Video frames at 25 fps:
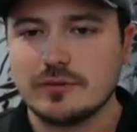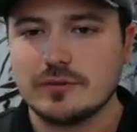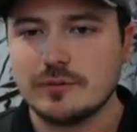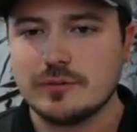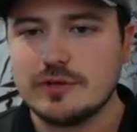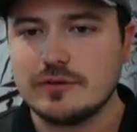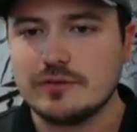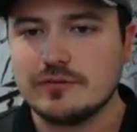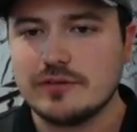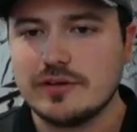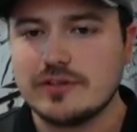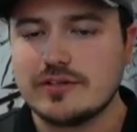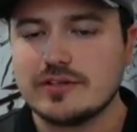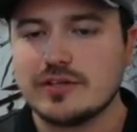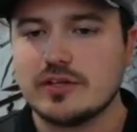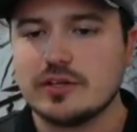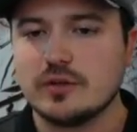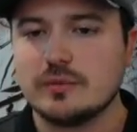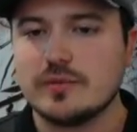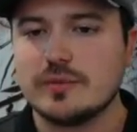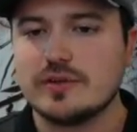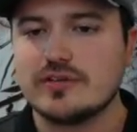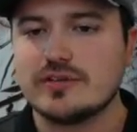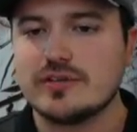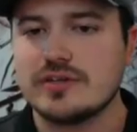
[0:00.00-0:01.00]
So when you finish a
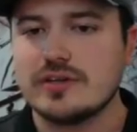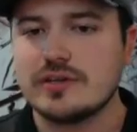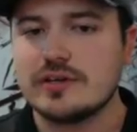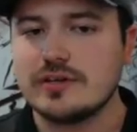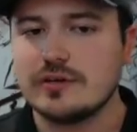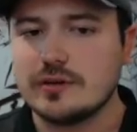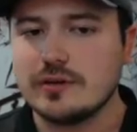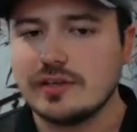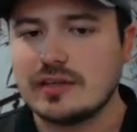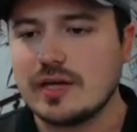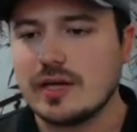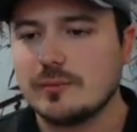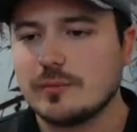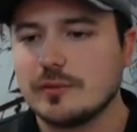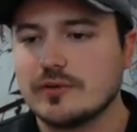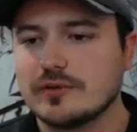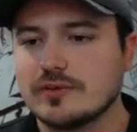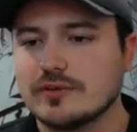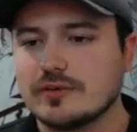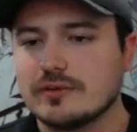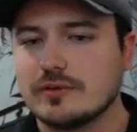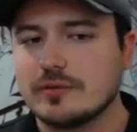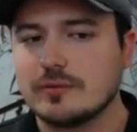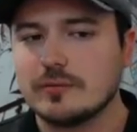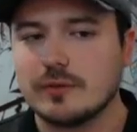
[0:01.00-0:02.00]
guild mission, you get that
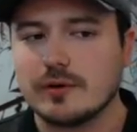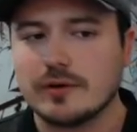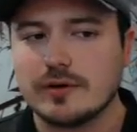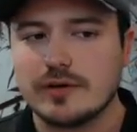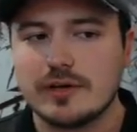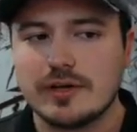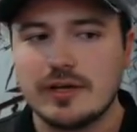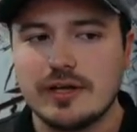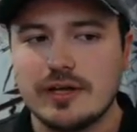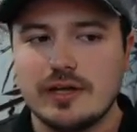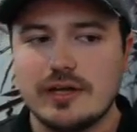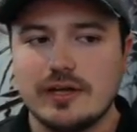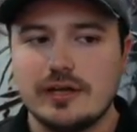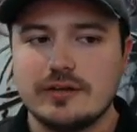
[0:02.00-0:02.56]
personal reward.